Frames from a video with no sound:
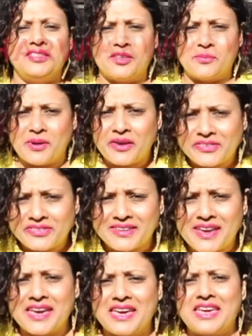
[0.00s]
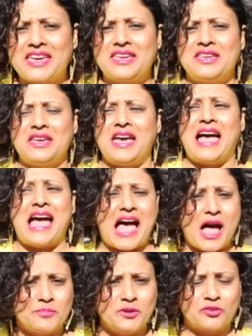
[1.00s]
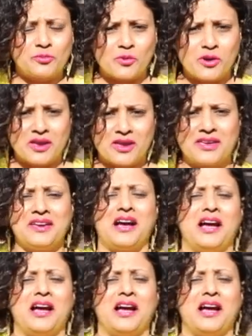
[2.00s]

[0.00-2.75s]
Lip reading: Namaste. Happy spring.